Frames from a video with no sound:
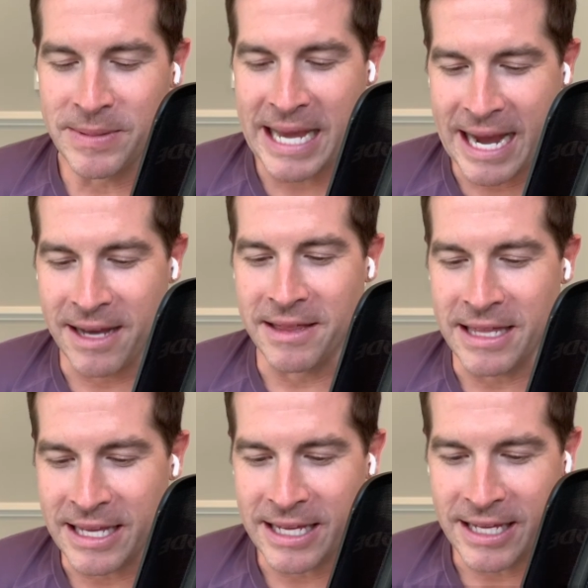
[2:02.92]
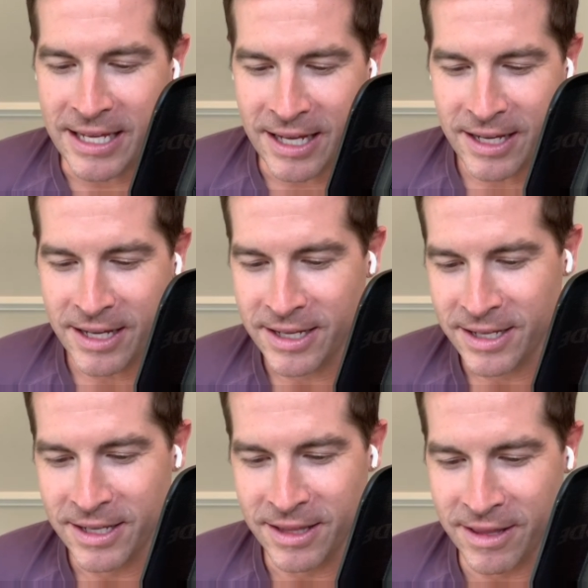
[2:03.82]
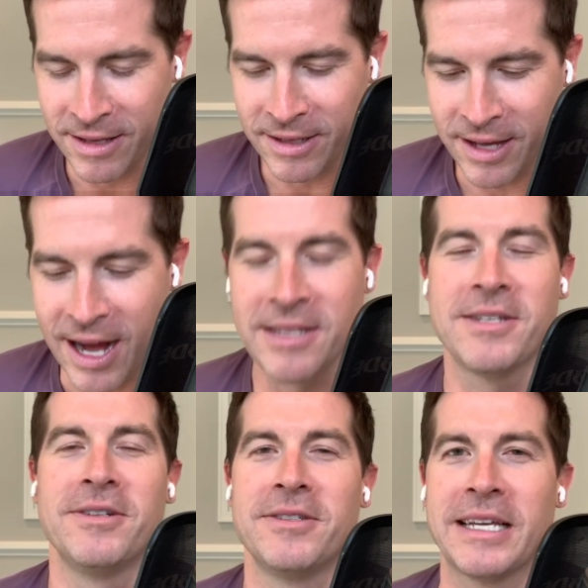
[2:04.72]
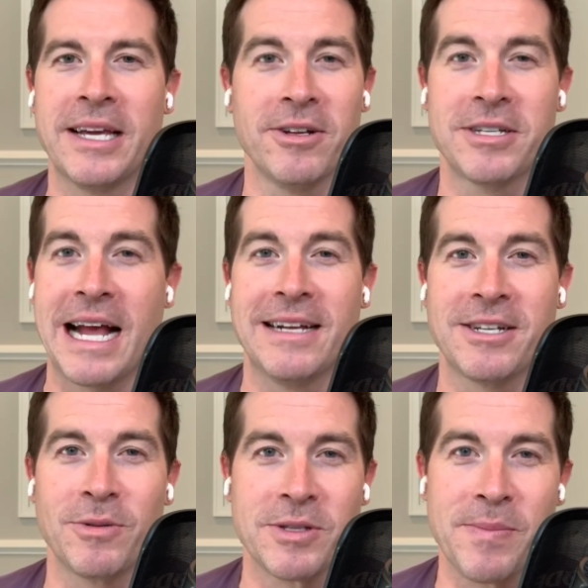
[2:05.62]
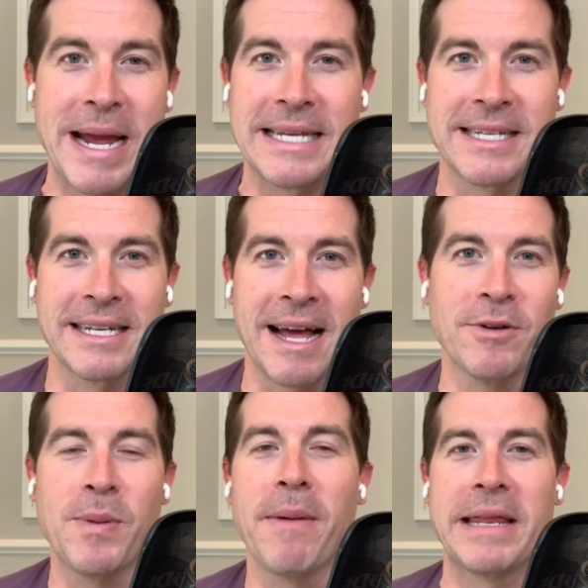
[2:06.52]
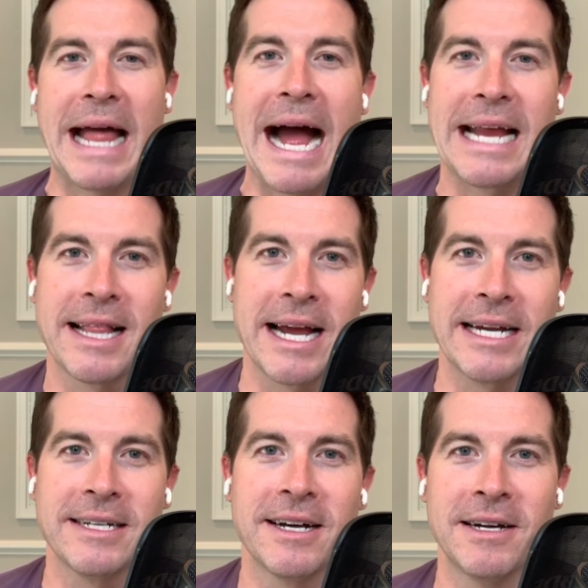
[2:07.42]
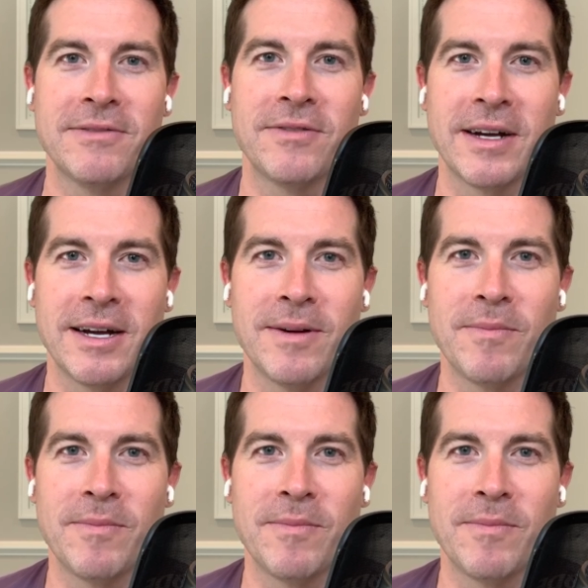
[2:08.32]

Yeah. The the concert, the Killers concert was amazing. That was probably the highlight of uh,